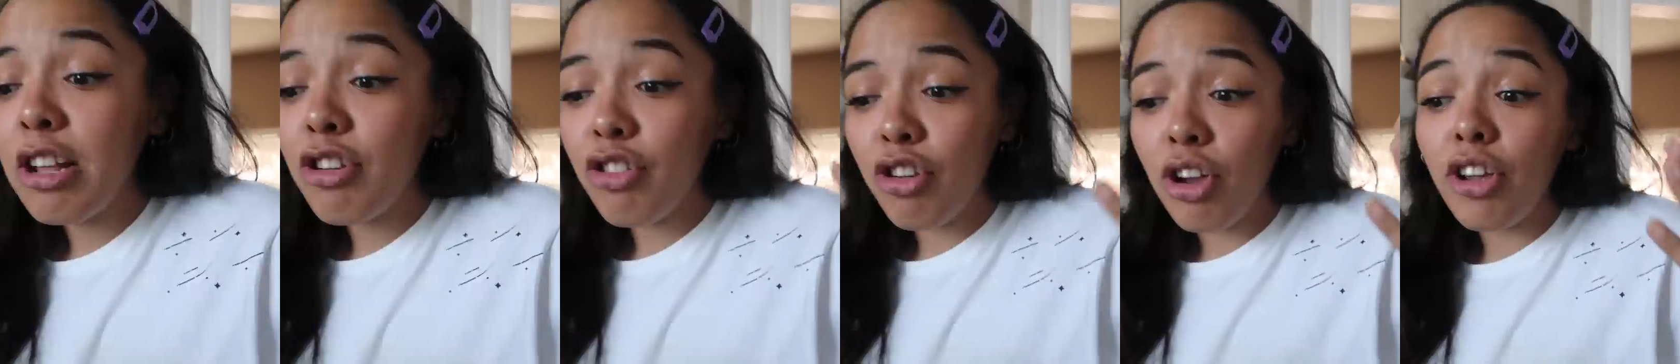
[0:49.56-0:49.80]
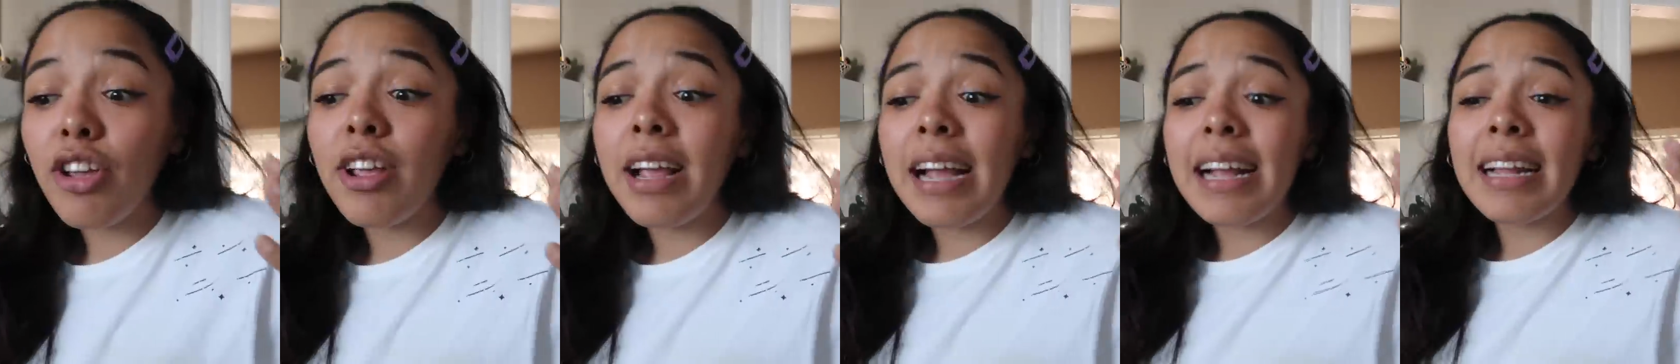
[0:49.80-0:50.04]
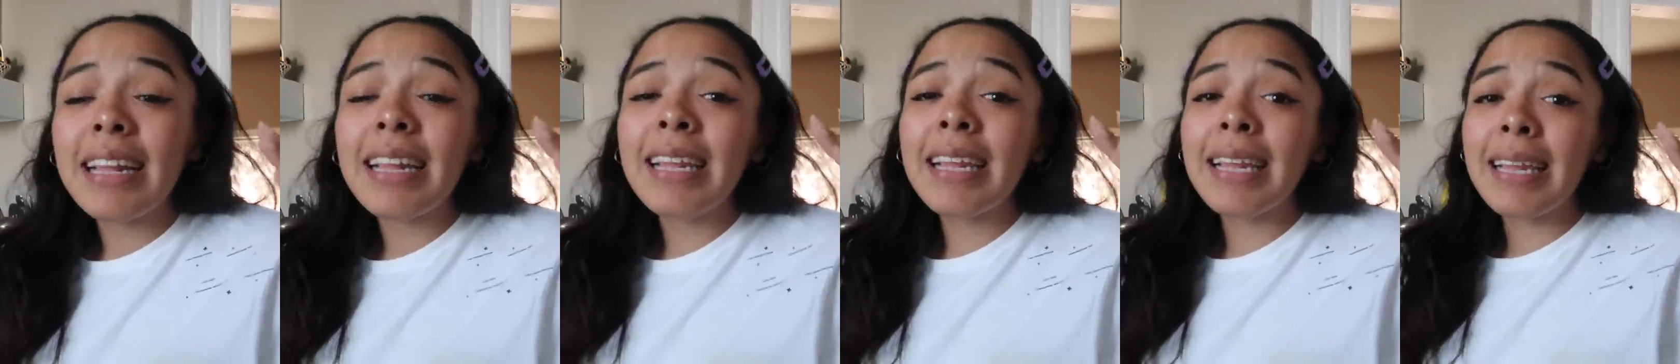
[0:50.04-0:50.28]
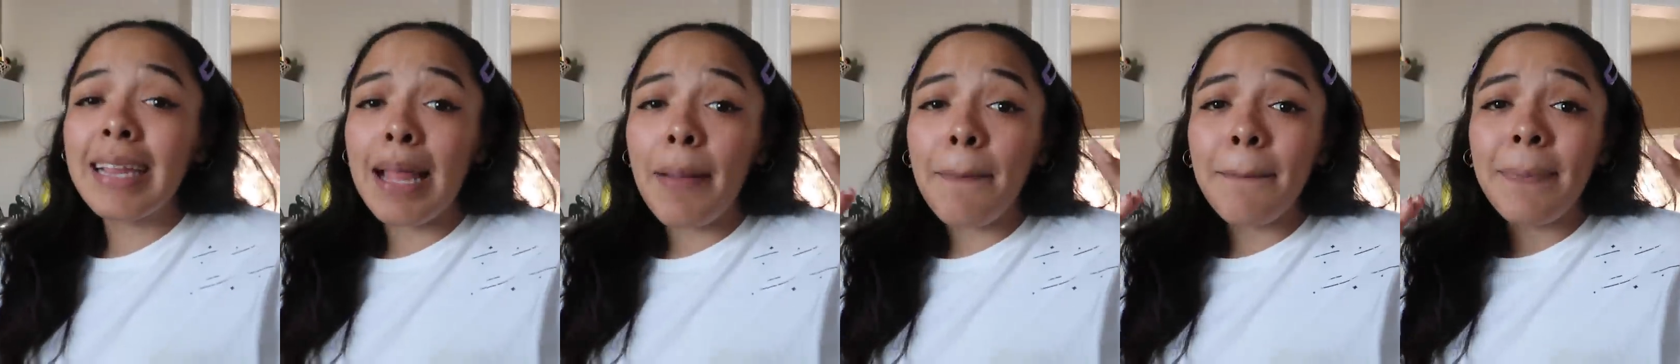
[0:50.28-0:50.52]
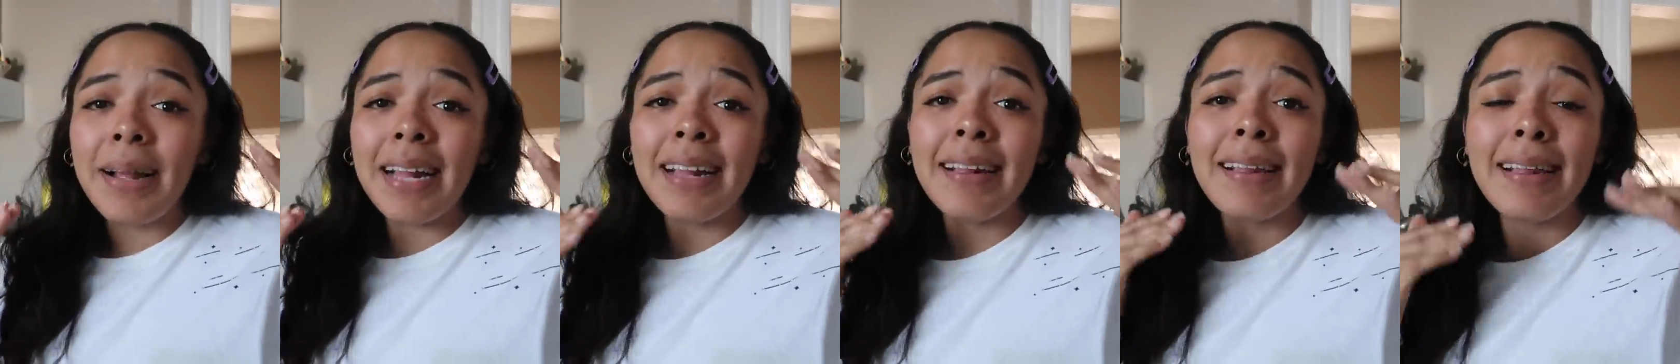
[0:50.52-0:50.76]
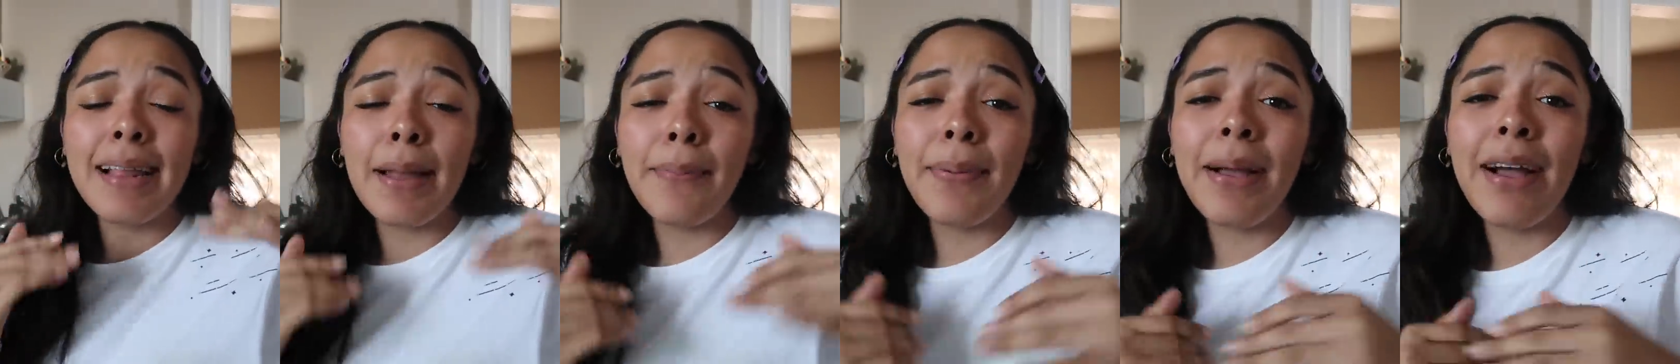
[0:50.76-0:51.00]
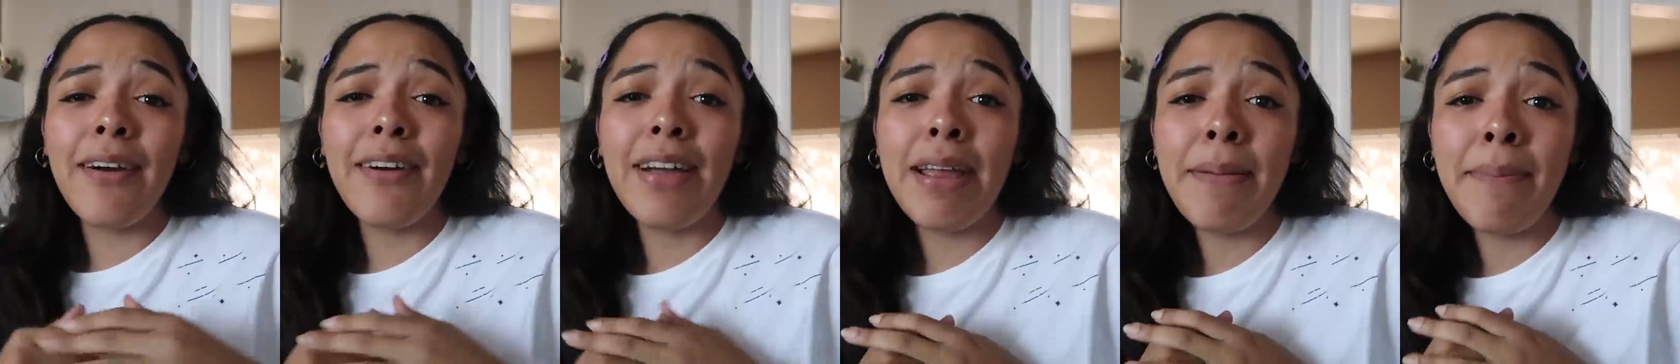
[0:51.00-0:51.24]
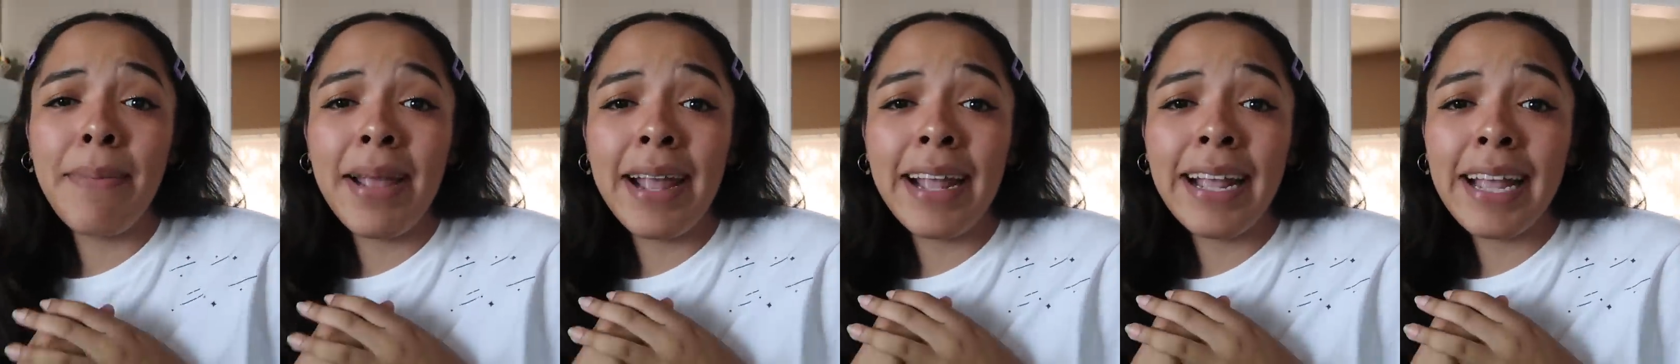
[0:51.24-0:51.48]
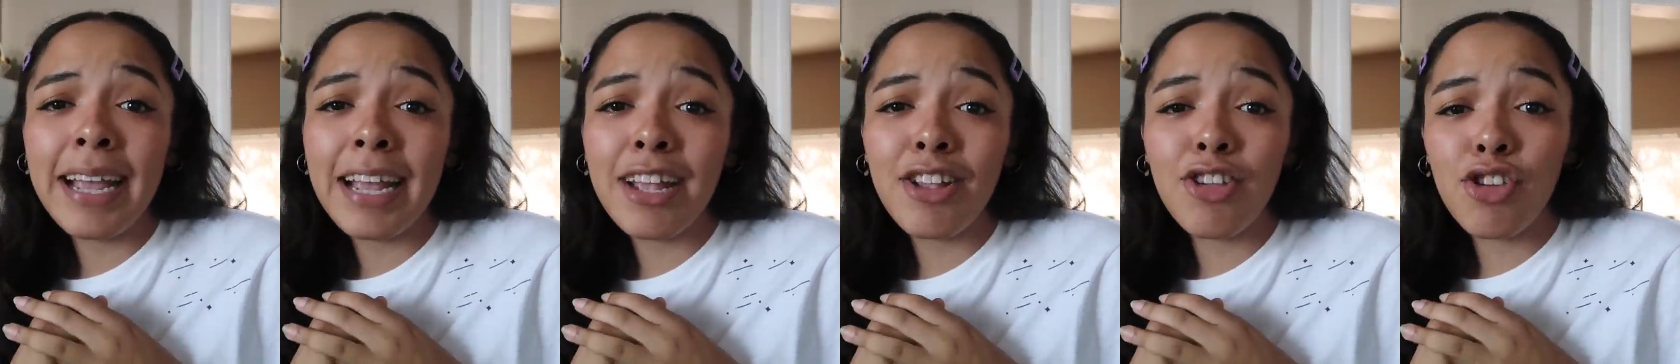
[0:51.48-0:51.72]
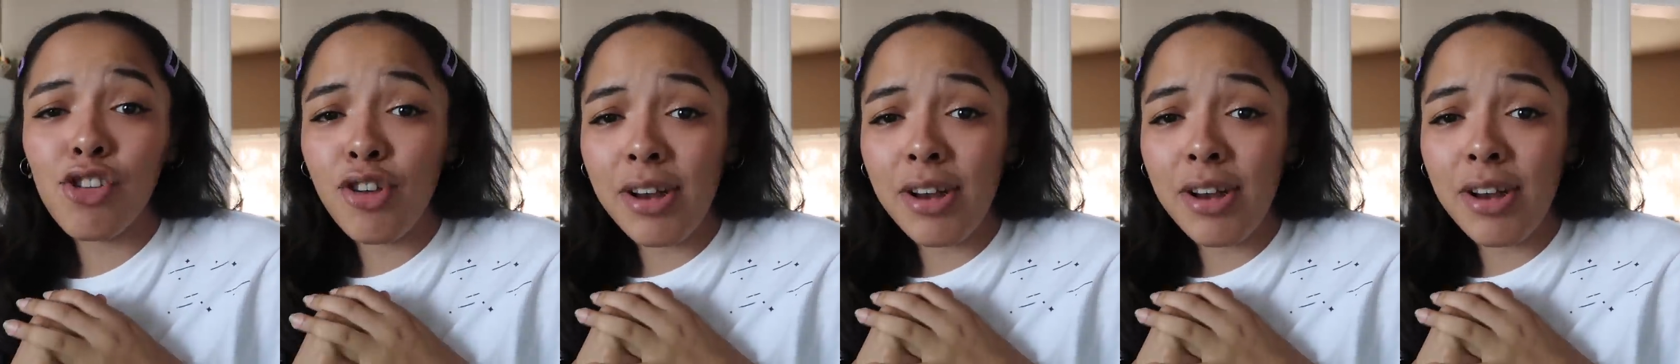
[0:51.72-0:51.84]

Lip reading: Show you guys step by step how I make it.